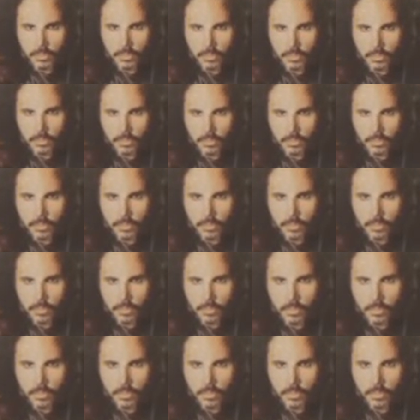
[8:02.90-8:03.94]

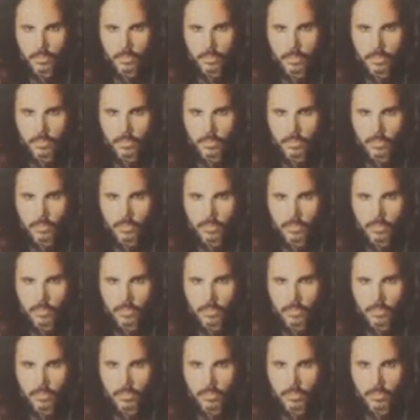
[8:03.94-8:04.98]

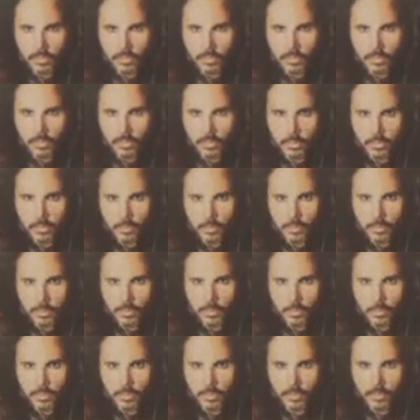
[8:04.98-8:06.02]

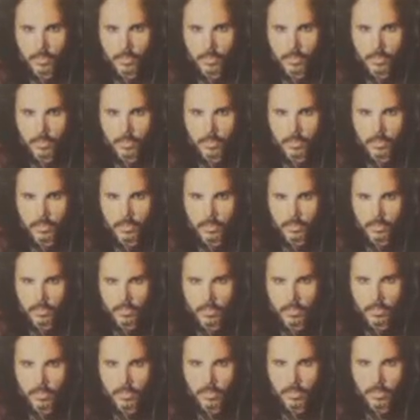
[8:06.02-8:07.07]

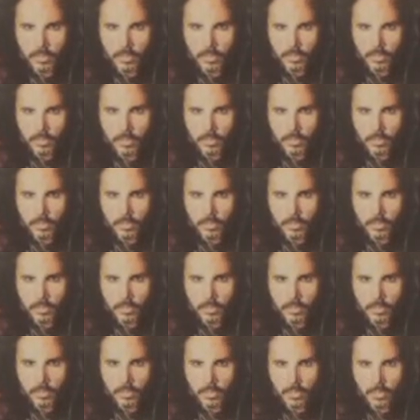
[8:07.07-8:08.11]

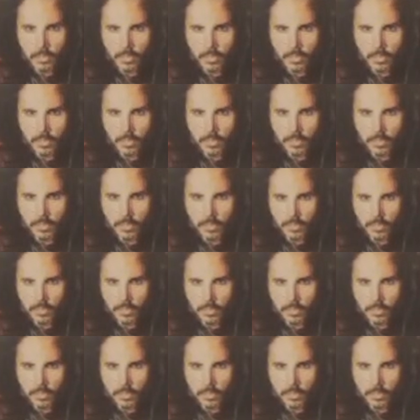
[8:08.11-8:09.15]

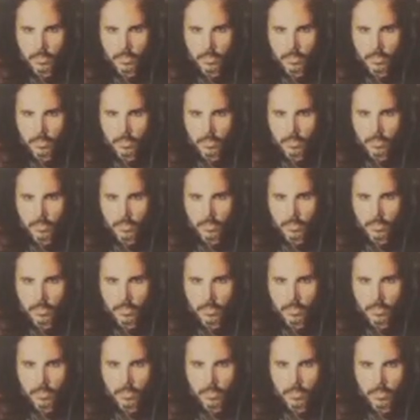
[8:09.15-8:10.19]

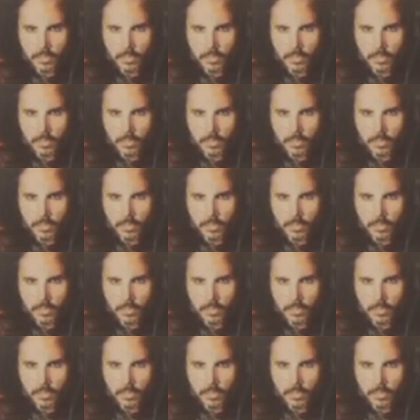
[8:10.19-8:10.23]
The person shown says nothing.